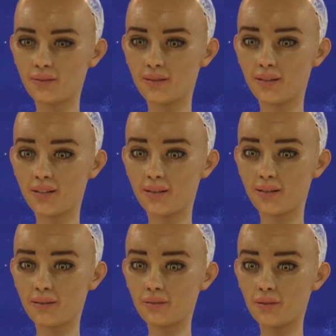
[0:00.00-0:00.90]

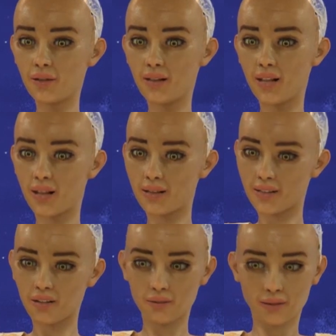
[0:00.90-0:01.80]
Together, we can
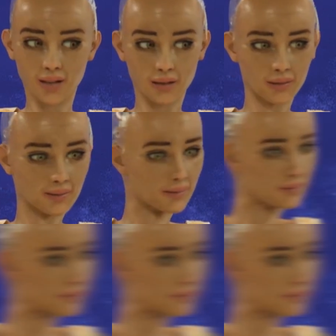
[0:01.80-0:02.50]
achieve great things.